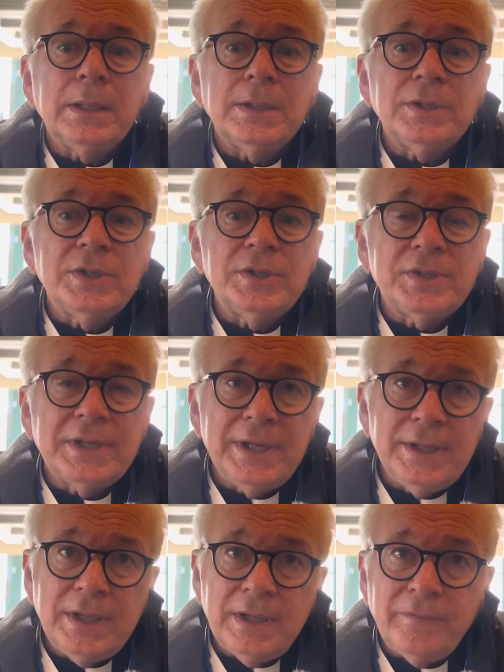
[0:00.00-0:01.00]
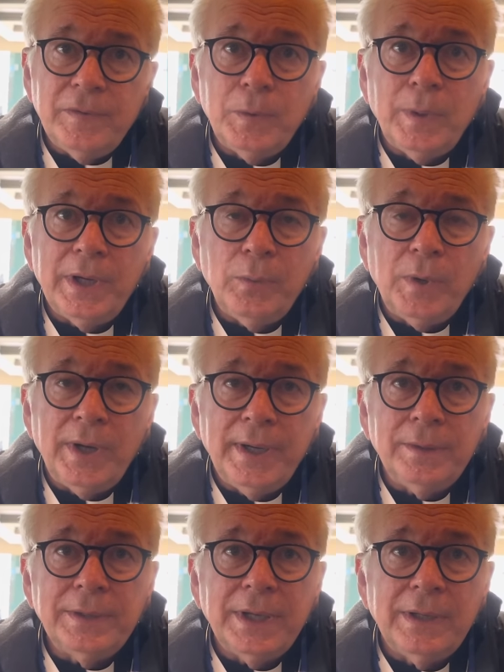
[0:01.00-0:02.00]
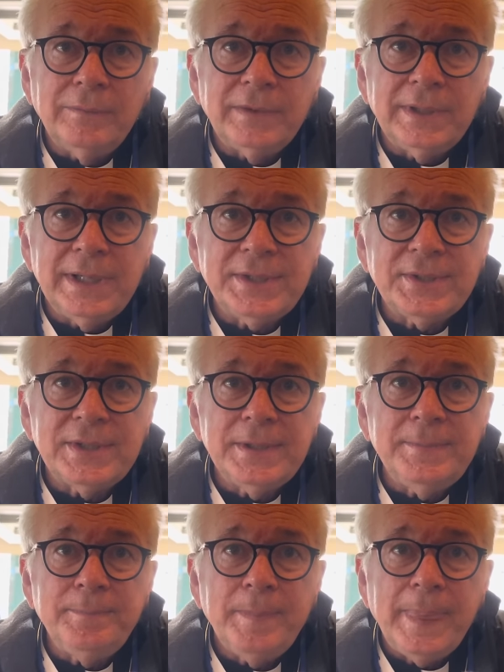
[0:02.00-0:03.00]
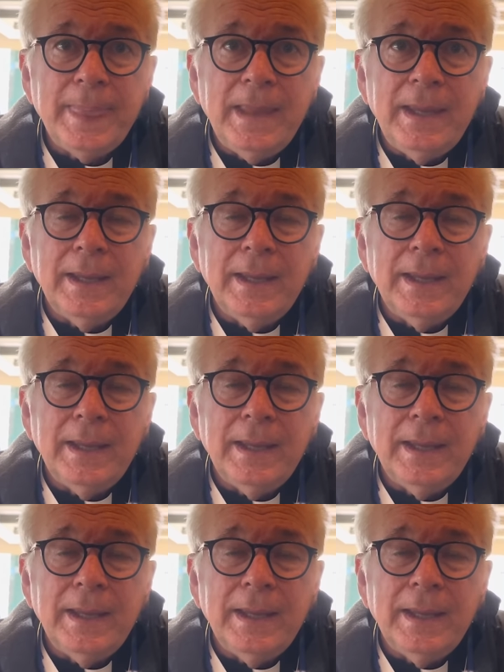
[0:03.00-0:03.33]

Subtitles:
she stayed there for quite a while, convalescing, mm-hmm.